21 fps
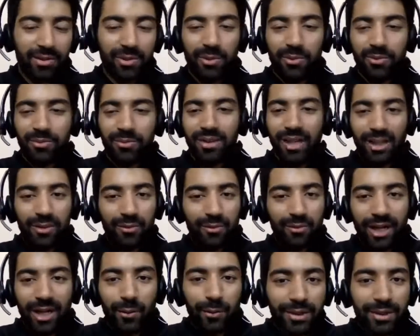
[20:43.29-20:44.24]
So
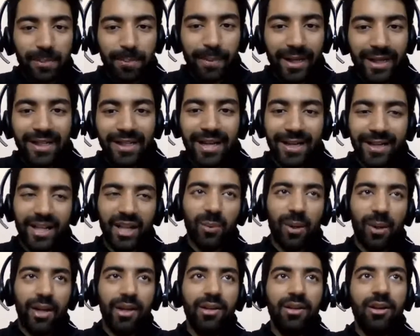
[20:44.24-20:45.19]
that was a pretty hectic
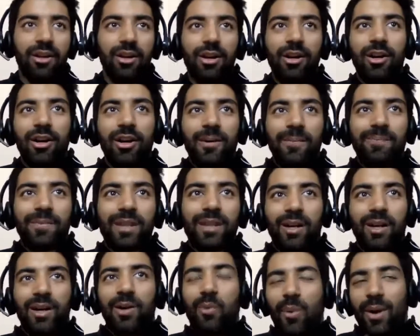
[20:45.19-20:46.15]
one.
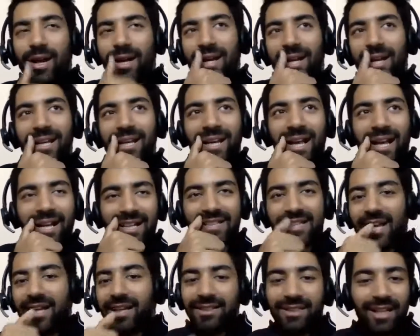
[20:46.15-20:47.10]
One day I
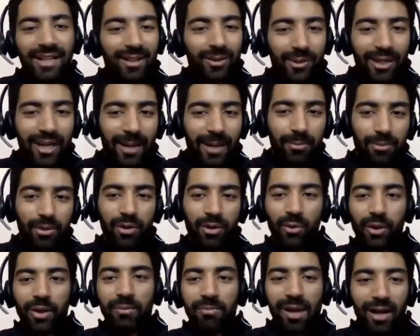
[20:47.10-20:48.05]
decided that, okay, I'm not
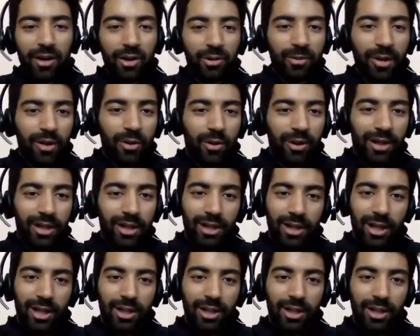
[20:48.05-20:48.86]
going back to my hotel.